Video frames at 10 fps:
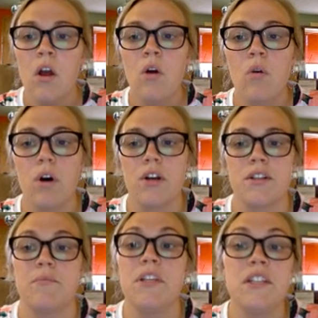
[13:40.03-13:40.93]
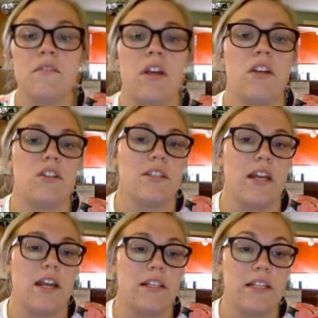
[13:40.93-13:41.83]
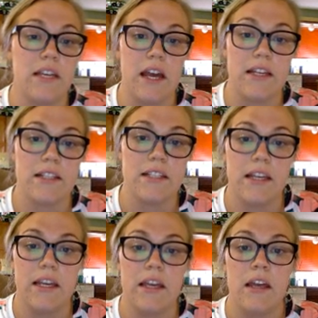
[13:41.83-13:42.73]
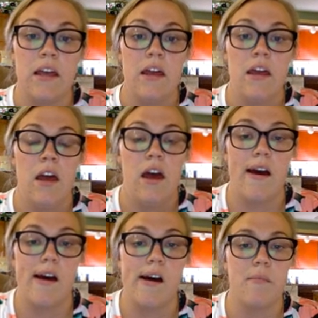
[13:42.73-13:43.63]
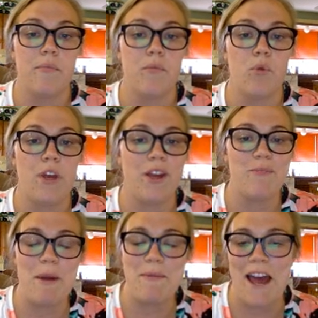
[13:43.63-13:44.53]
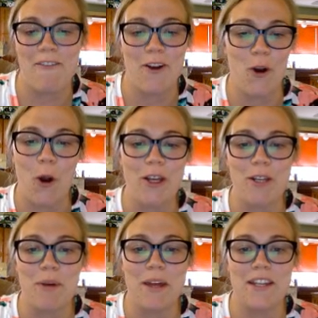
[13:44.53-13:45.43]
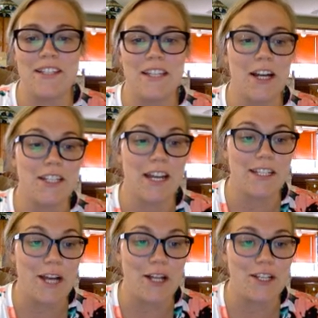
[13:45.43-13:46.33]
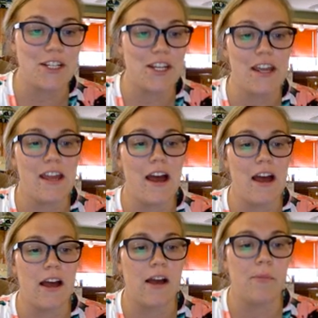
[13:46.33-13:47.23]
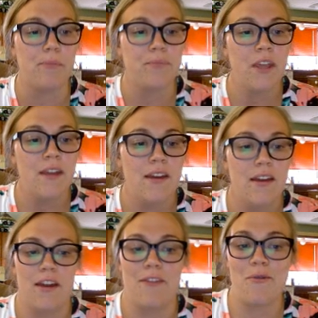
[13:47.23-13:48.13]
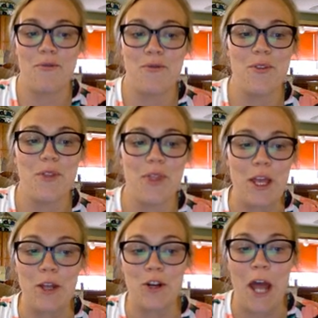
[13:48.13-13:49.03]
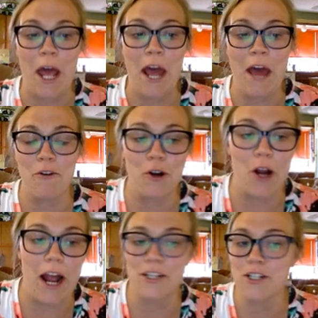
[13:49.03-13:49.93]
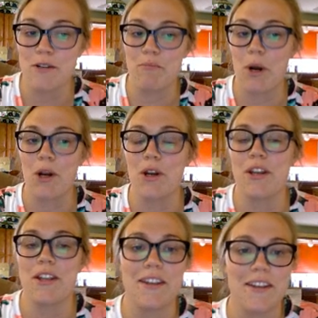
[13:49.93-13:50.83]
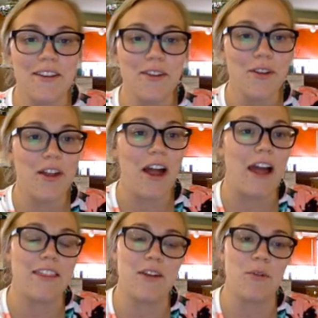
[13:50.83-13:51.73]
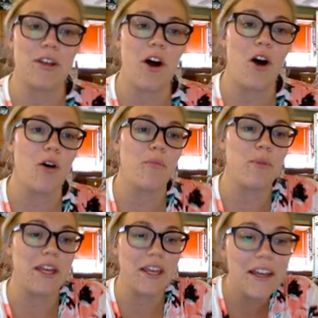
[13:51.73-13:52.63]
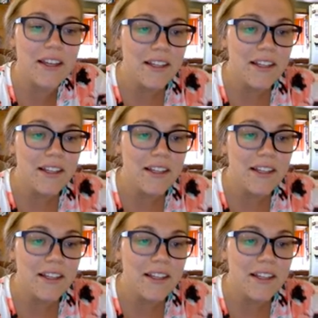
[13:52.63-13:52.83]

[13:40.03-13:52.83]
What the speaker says: What are some disadvantages that I see? I see we could maybe have a growing dependency on technology. If the internet ever crashed and burned, and I think we'd all be,